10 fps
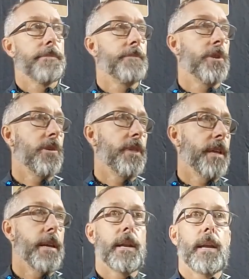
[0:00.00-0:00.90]
you know,
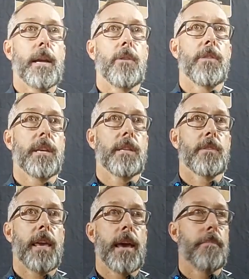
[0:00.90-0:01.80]
then I don't think this
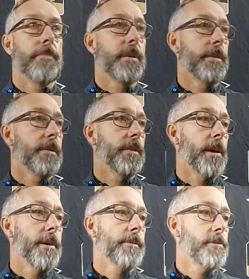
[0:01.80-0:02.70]
game is
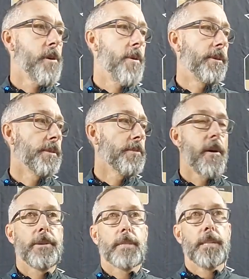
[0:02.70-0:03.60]

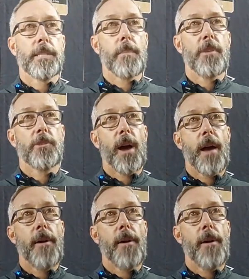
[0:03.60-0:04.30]
ends up this way.